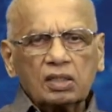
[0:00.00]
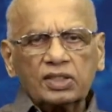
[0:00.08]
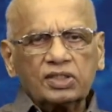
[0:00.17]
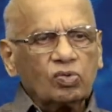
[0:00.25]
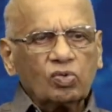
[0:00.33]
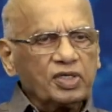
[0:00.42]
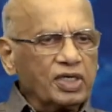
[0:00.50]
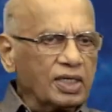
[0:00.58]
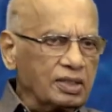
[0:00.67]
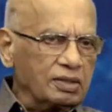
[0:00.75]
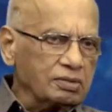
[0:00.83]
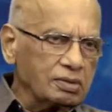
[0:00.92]
nothing could
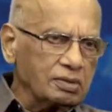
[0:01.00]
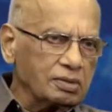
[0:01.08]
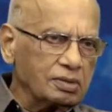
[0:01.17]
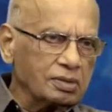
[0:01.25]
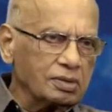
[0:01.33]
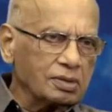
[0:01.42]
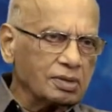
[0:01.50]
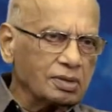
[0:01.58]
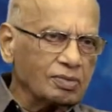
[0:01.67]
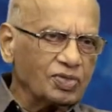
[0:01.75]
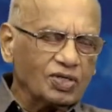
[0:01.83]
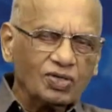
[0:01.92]
be done.
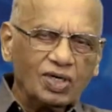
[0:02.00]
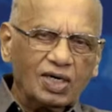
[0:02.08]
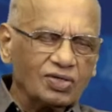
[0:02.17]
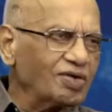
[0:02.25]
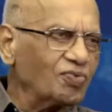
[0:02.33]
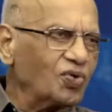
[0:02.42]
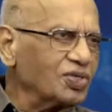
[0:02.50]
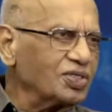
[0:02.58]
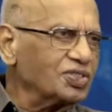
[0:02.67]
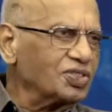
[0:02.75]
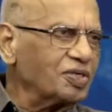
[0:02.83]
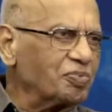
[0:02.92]
We cannot have
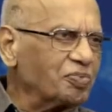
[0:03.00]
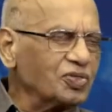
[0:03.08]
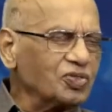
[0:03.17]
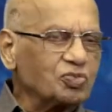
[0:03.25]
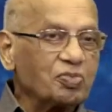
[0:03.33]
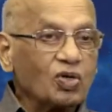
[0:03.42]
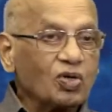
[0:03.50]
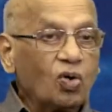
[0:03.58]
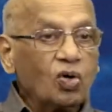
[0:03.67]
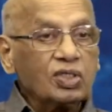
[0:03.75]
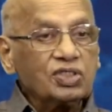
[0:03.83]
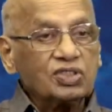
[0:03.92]
all these facilities, but
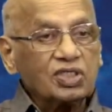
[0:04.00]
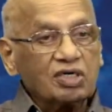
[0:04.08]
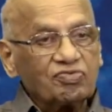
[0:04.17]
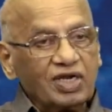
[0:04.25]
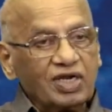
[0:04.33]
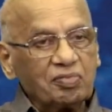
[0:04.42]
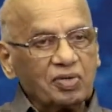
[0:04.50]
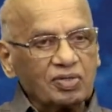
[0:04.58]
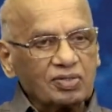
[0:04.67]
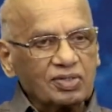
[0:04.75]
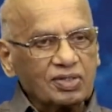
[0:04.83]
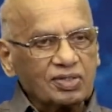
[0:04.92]
all these are
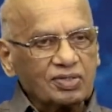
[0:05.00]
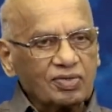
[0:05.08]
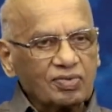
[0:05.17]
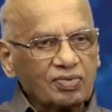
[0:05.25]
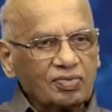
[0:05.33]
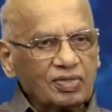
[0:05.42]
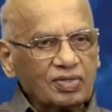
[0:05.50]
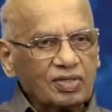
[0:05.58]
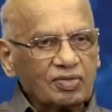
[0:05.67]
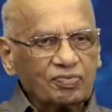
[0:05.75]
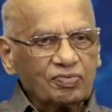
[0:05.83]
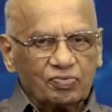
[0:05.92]
available.
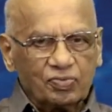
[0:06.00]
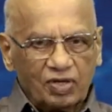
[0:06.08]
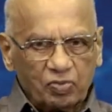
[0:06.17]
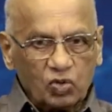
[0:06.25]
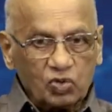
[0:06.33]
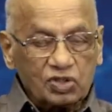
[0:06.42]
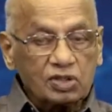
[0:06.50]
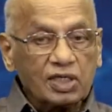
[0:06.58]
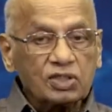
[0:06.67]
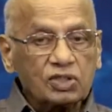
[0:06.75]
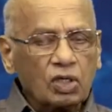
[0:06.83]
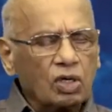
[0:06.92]
We approach,
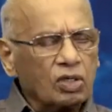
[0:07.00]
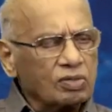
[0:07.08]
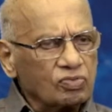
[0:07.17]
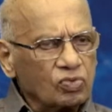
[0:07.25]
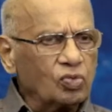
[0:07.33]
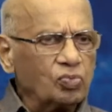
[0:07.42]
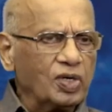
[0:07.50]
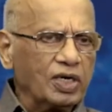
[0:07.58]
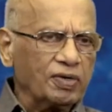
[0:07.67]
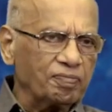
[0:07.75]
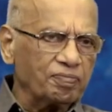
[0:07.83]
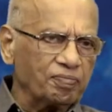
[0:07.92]
and there is a lot of
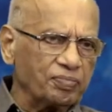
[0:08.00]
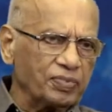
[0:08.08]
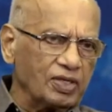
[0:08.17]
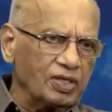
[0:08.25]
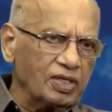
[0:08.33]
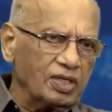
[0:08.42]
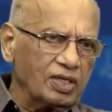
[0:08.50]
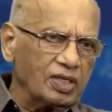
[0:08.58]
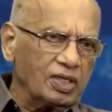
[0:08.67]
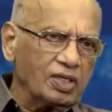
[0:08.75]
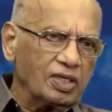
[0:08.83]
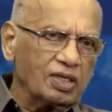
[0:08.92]
goodwill.
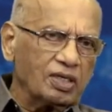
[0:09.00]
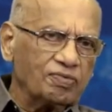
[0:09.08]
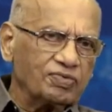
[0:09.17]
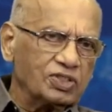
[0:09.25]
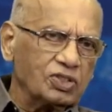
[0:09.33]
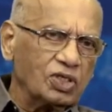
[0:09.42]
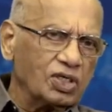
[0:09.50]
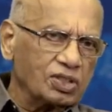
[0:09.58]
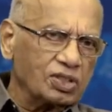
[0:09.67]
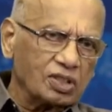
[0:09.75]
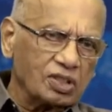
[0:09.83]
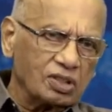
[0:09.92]
If it is
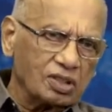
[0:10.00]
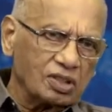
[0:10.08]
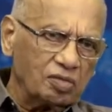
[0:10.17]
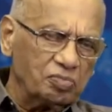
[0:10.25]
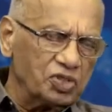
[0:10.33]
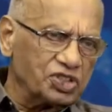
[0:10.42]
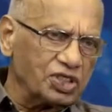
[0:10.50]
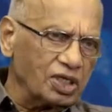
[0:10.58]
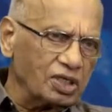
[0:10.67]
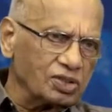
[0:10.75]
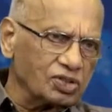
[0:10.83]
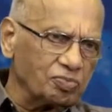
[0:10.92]
not
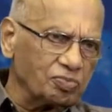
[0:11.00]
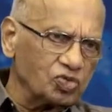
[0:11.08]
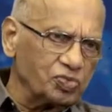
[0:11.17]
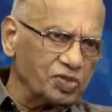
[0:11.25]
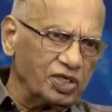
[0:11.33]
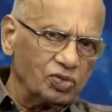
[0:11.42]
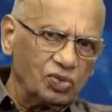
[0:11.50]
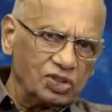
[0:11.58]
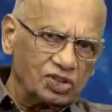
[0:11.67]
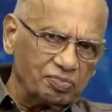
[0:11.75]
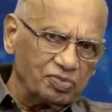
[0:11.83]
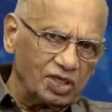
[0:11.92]
commercial, suppose we are
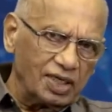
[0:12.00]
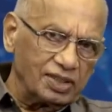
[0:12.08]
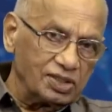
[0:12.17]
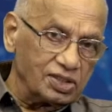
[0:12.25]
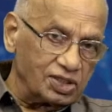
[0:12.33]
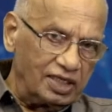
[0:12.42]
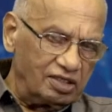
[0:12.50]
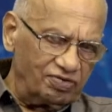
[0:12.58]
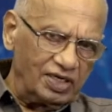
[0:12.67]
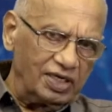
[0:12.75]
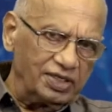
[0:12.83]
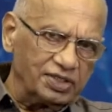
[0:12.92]
doing something like this
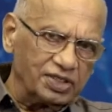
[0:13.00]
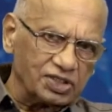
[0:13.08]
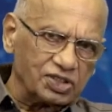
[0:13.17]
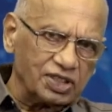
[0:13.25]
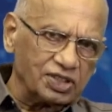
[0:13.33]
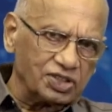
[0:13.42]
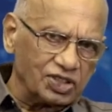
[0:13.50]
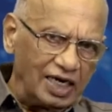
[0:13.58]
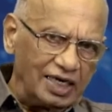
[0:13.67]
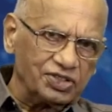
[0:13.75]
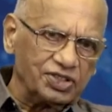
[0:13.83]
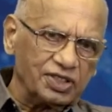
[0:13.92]
scientifically interesting,
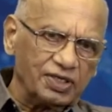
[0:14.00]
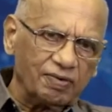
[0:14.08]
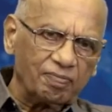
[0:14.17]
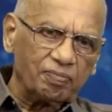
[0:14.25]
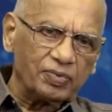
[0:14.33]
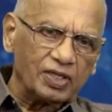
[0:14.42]
challenging,